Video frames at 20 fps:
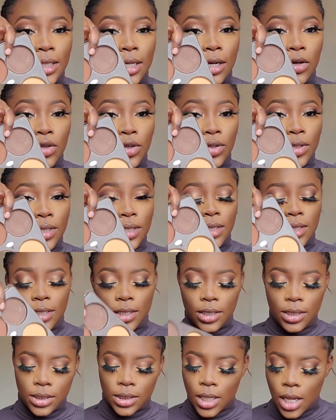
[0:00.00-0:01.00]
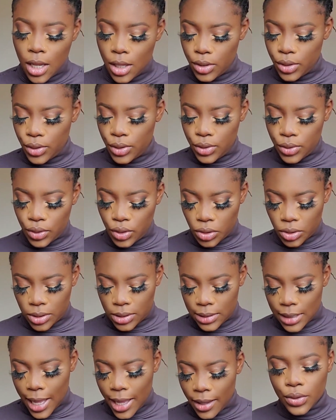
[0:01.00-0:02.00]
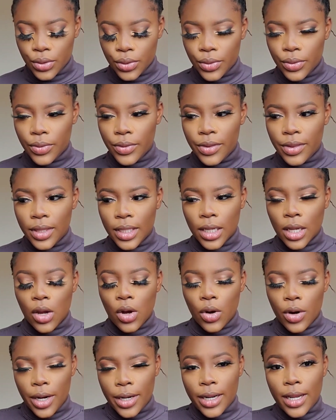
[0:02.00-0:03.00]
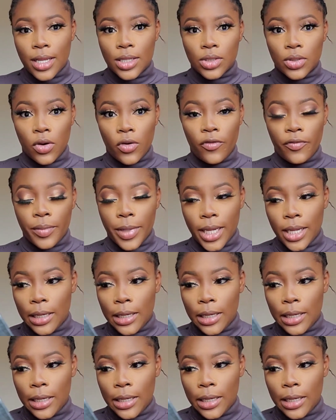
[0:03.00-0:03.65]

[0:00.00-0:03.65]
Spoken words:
I'll use this to just like do the corners of my